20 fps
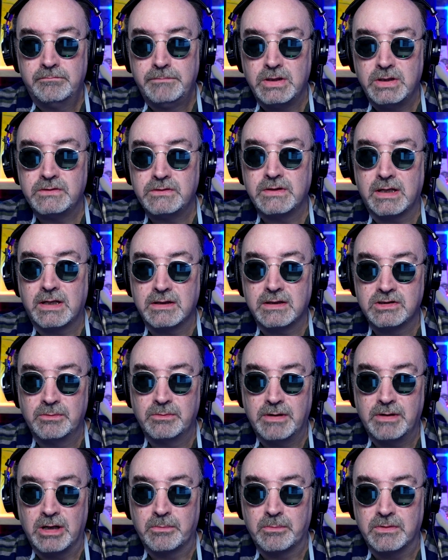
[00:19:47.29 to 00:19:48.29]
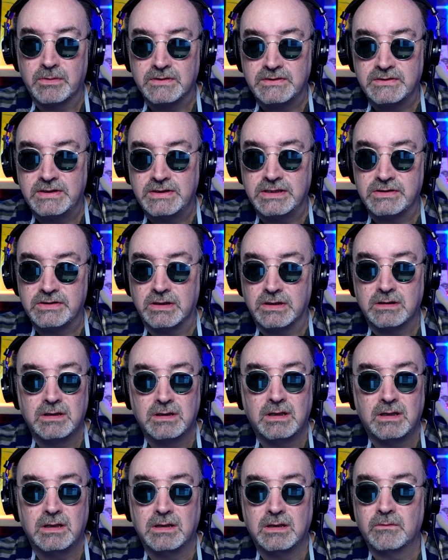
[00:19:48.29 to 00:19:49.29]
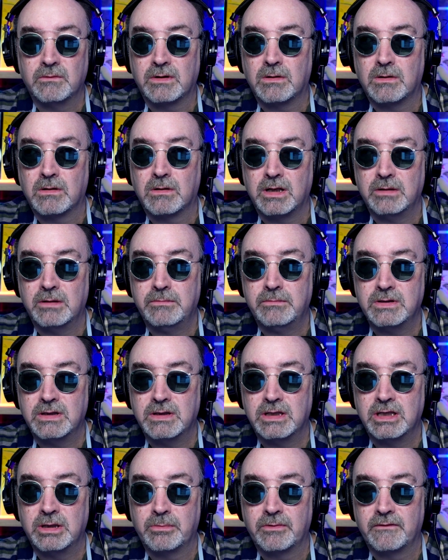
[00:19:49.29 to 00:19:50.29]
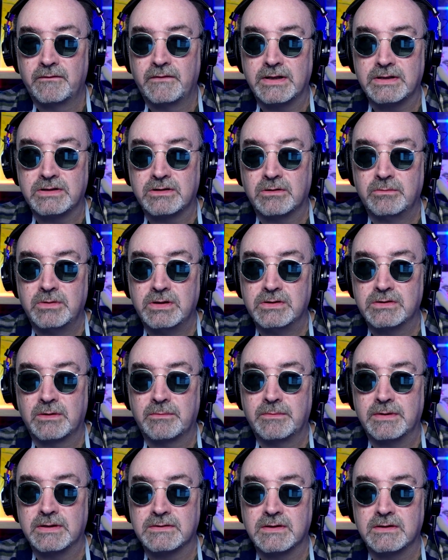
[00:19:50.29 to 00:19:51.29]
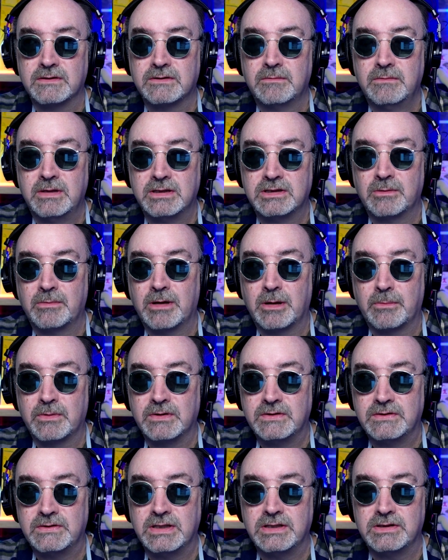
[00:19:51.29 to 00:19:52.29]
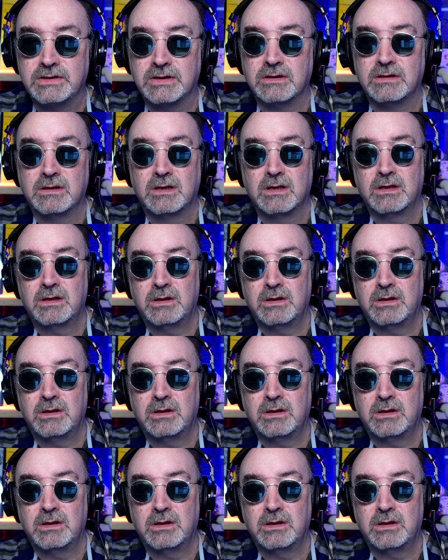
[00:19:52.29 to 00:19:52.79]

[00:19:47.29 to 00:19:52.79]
music is about precision in the record in the, in the professional music business. It's about precision.